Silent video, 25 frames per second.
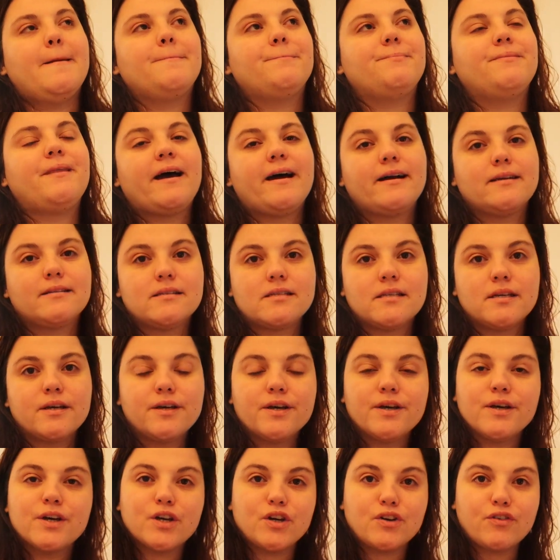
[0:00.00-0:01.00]
that
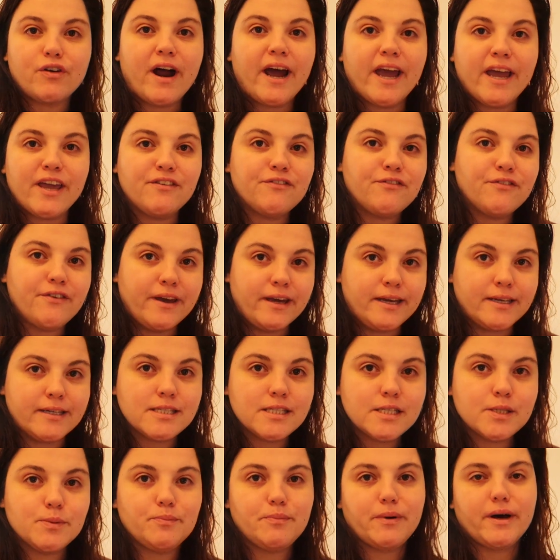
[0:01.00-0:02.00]
crying
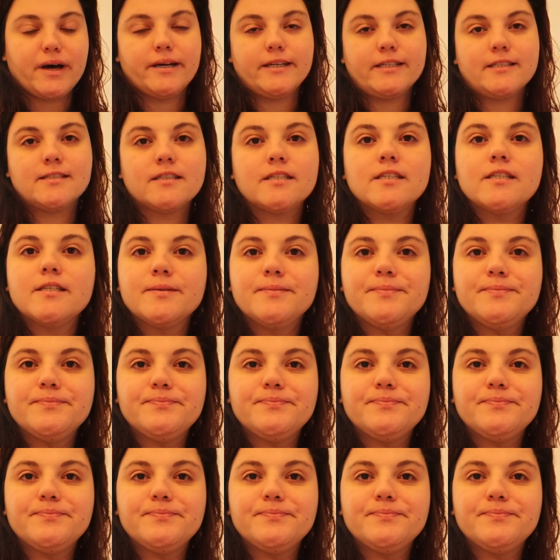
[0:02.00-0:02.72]
face, but